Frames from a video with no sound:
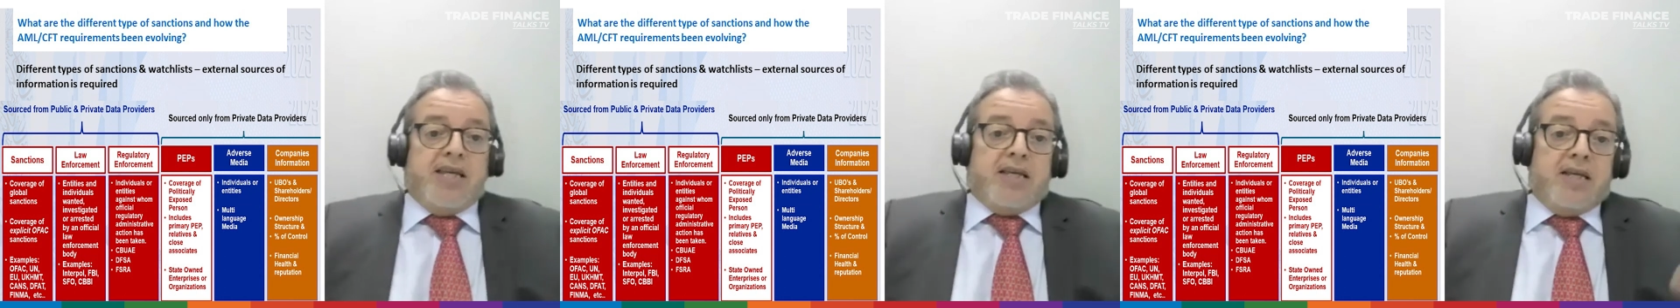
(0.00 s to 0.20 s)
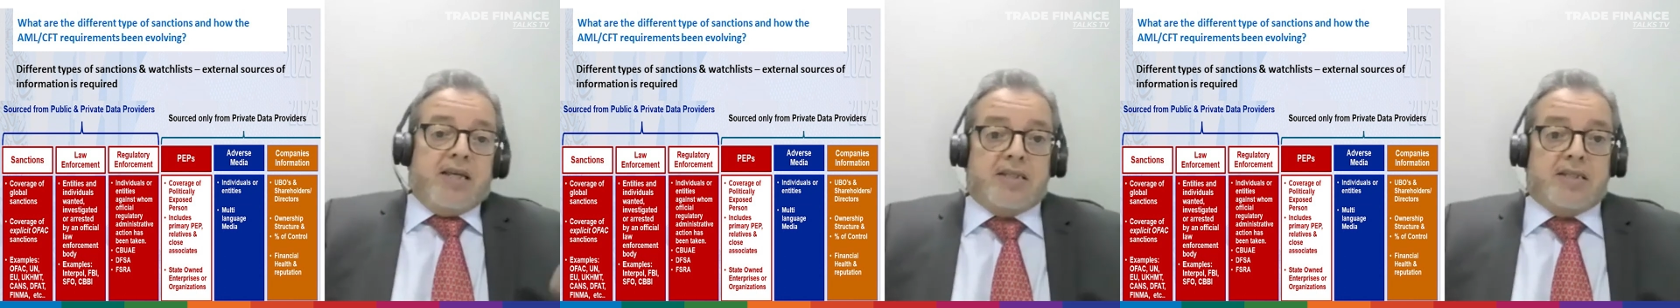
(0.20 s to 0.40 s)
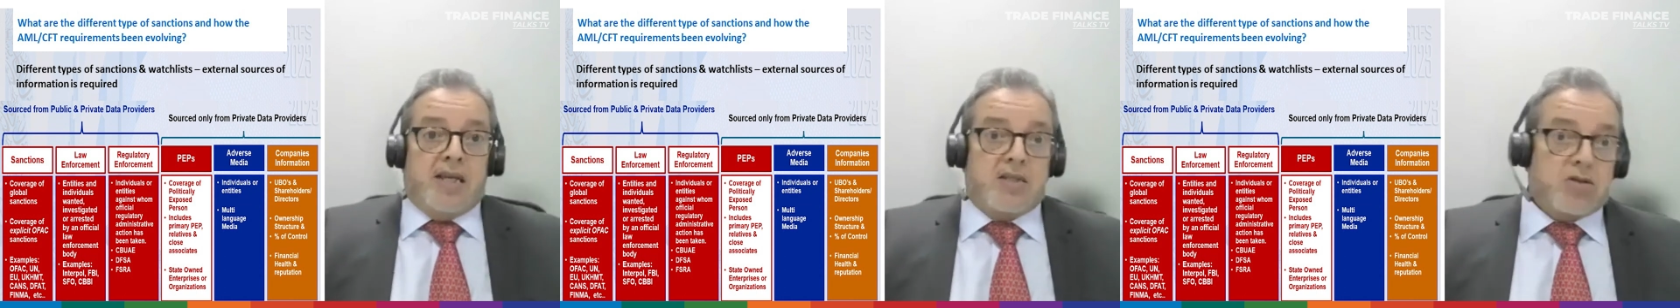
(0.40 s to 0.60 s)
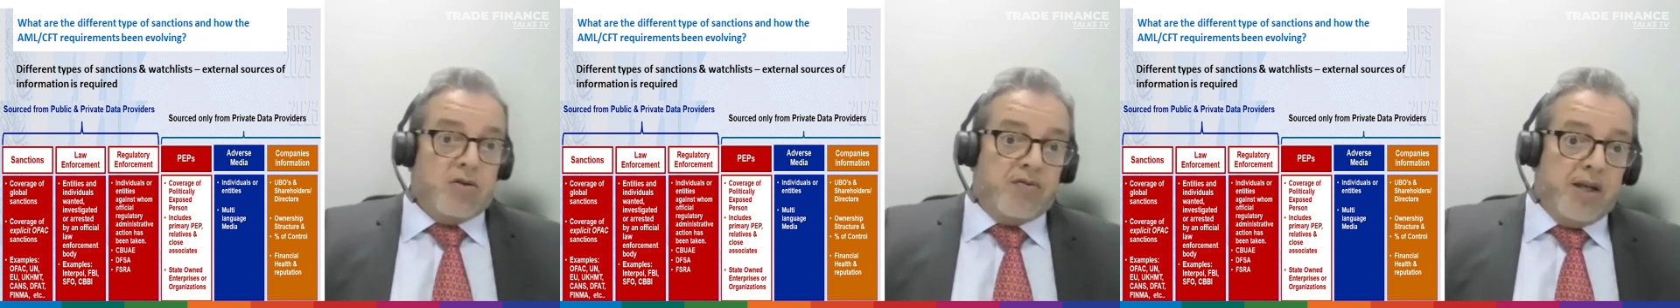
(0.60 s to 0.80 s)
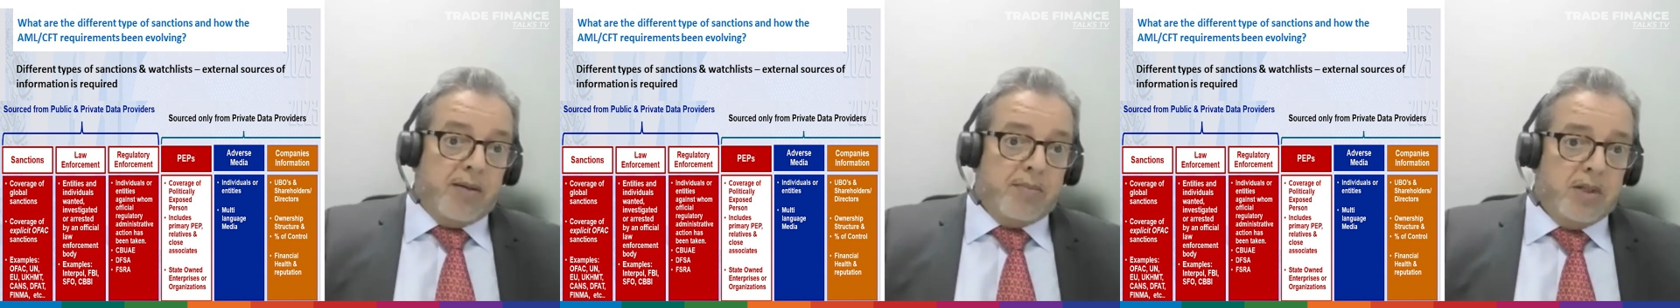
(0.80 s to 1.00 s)
and making
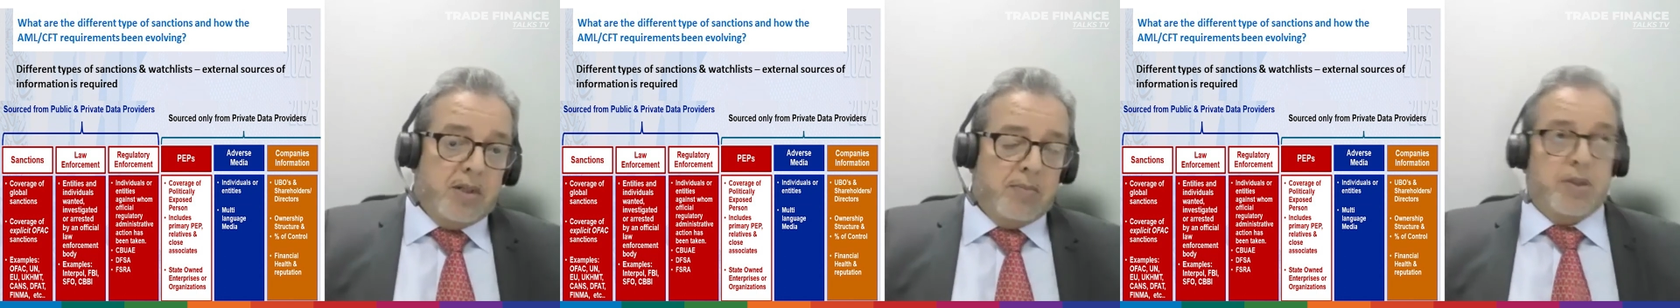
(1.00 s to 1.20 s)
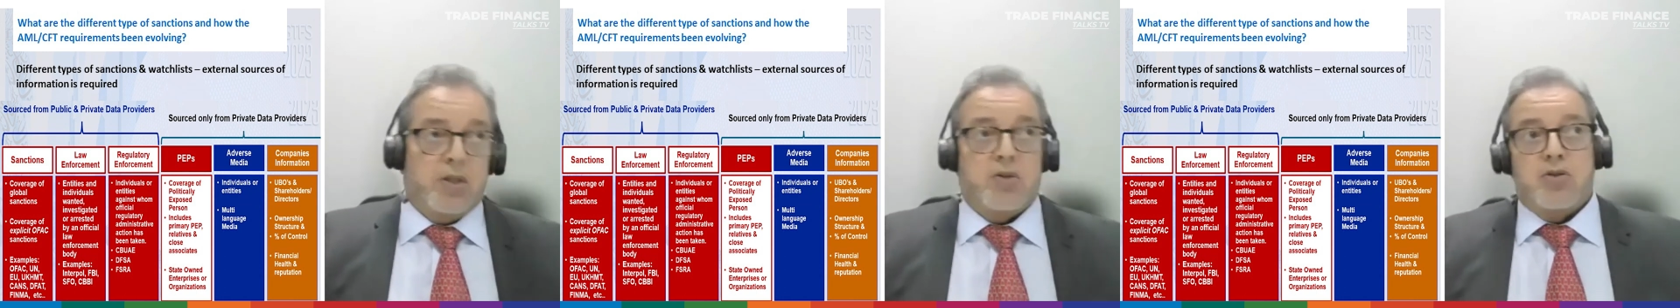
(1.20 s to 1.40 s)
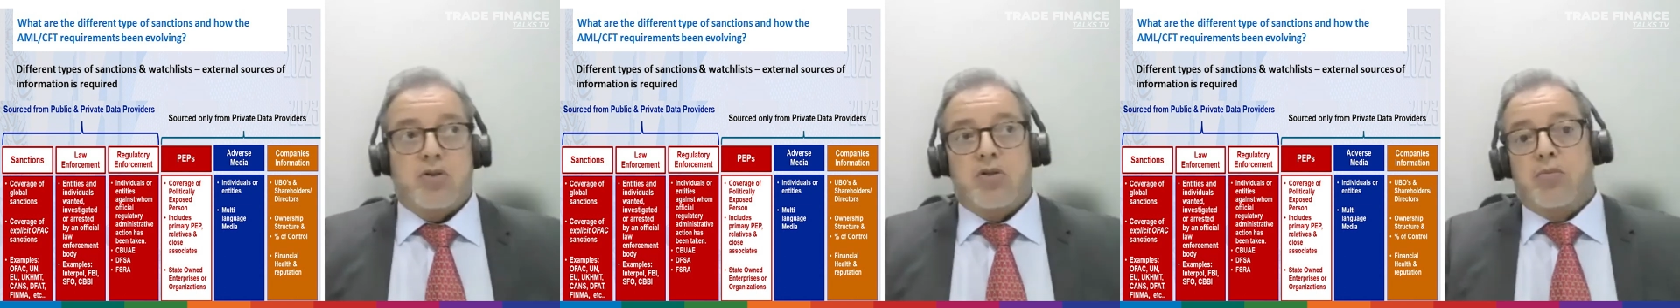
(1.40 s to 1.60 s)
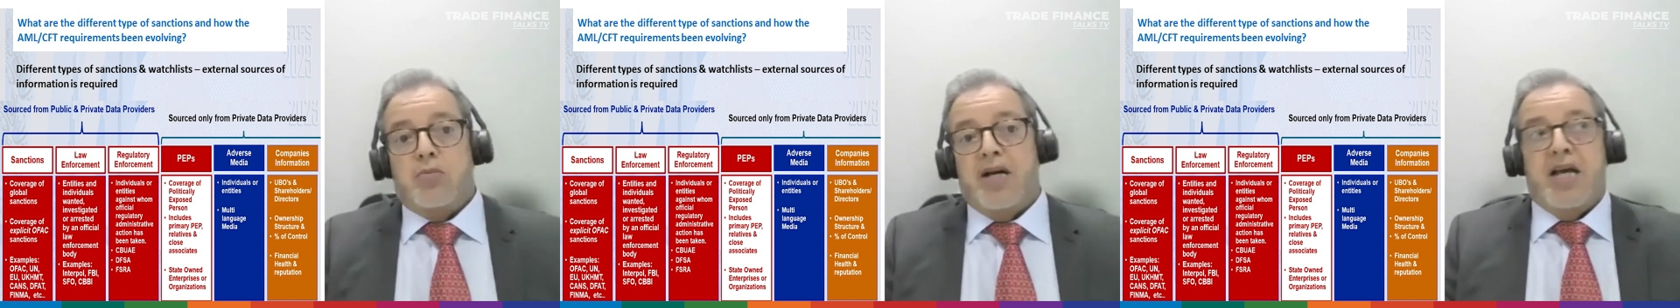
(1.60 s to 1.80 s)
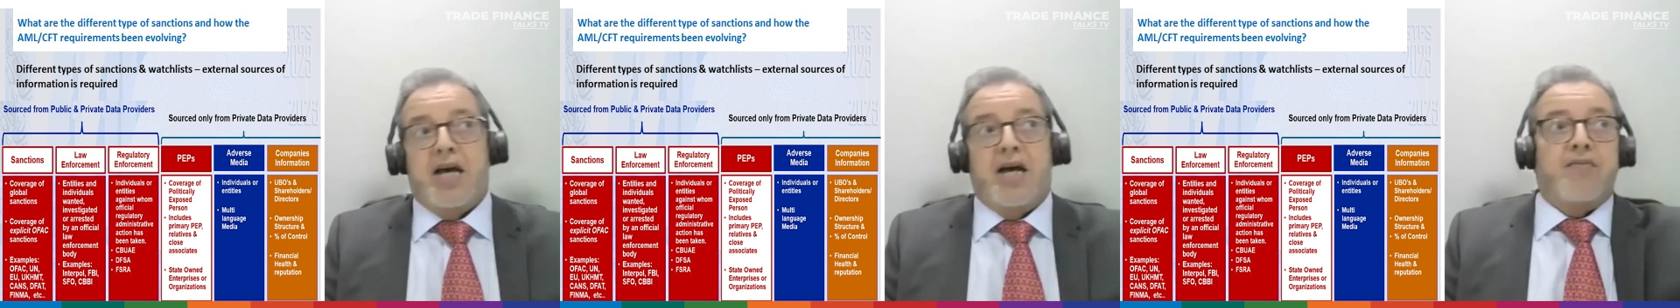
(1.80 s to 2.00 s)
sense of them, because
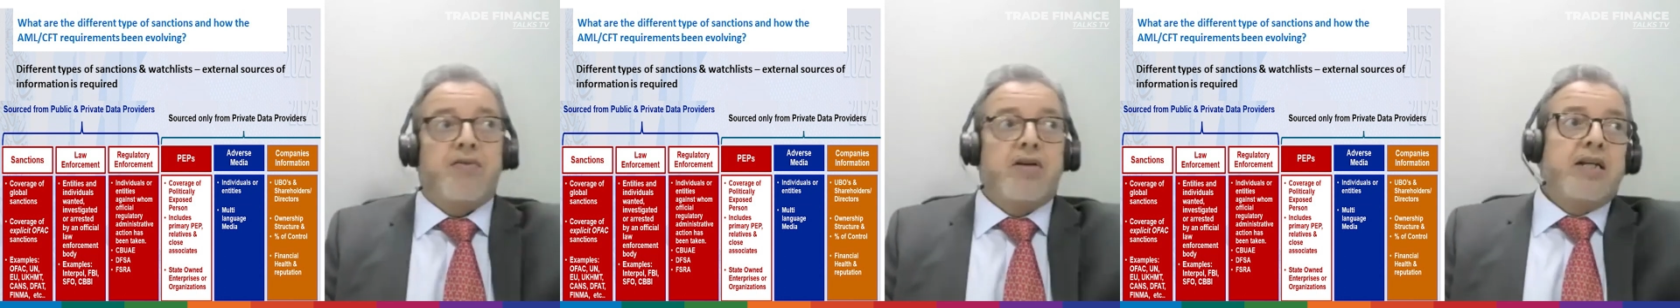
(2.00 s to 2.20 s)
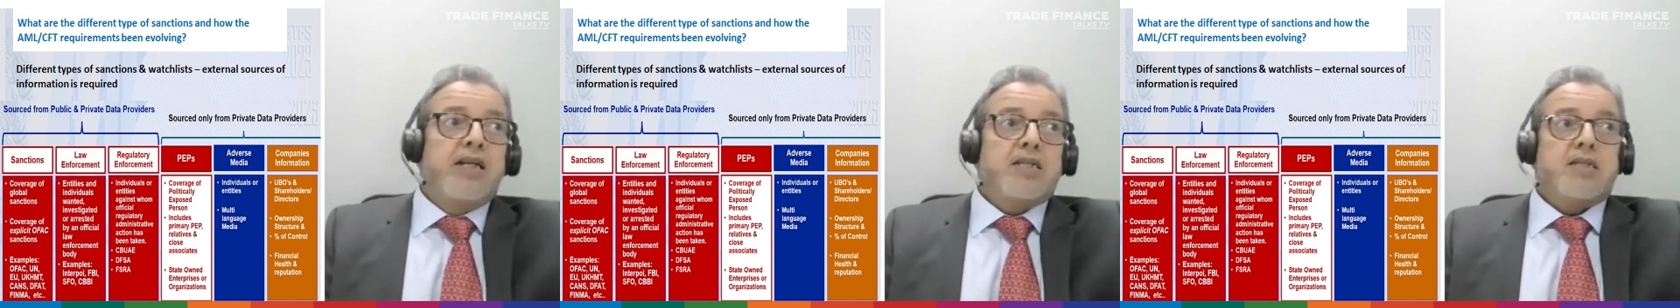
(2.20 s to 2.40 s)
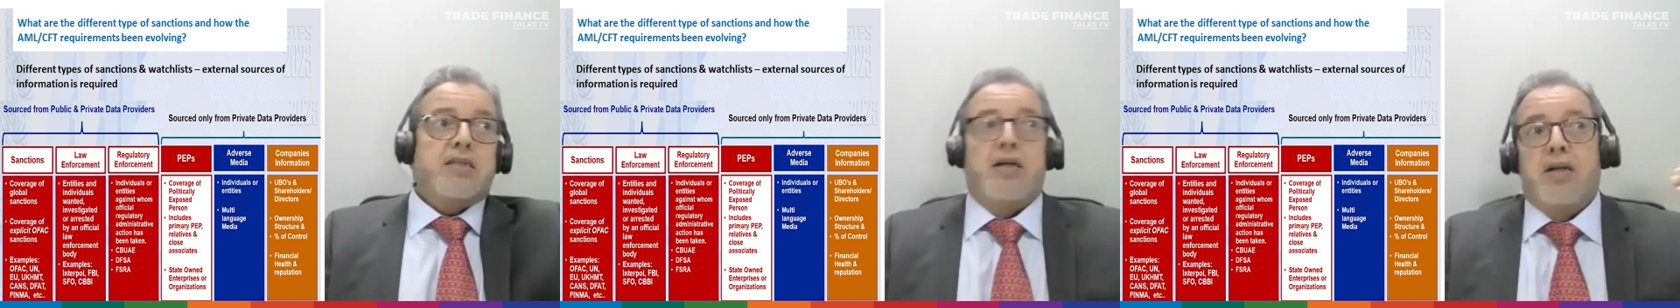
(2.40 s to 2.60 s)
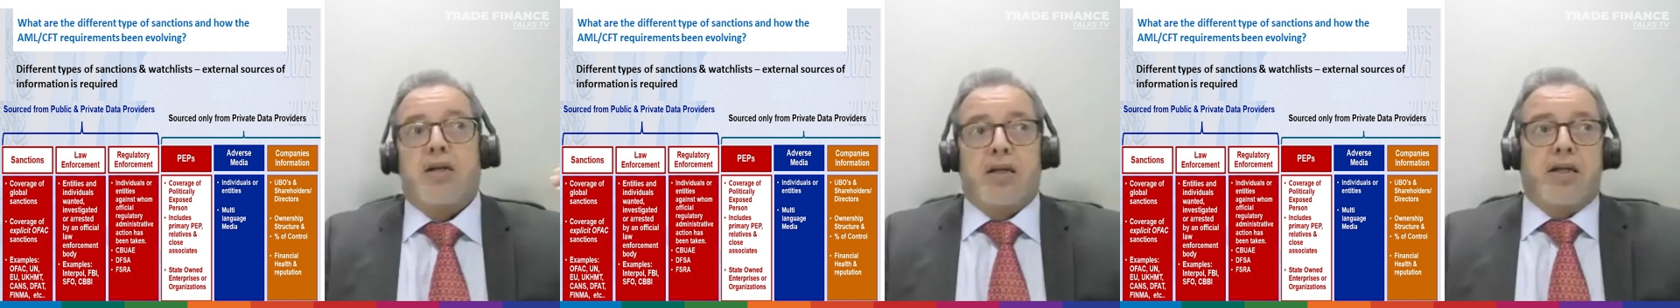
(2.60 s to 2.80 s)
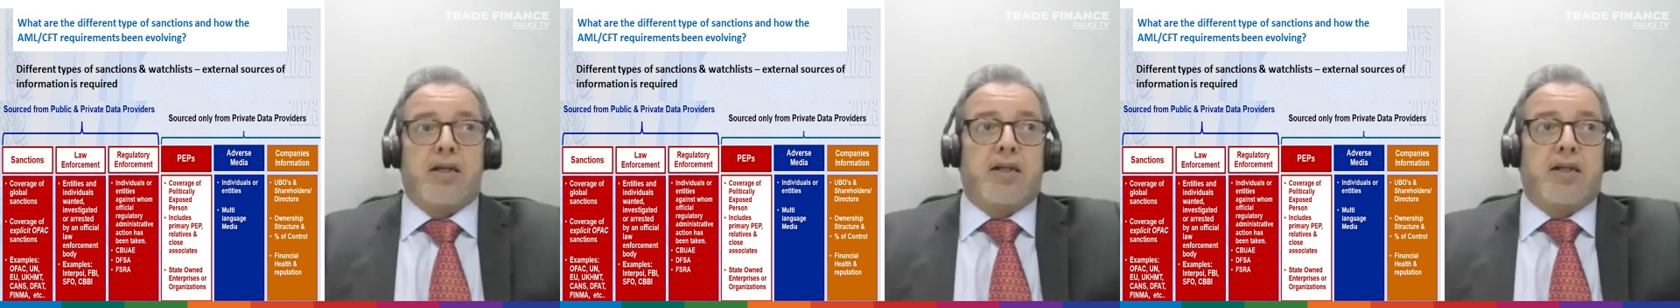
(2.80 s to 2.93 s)
you might have a list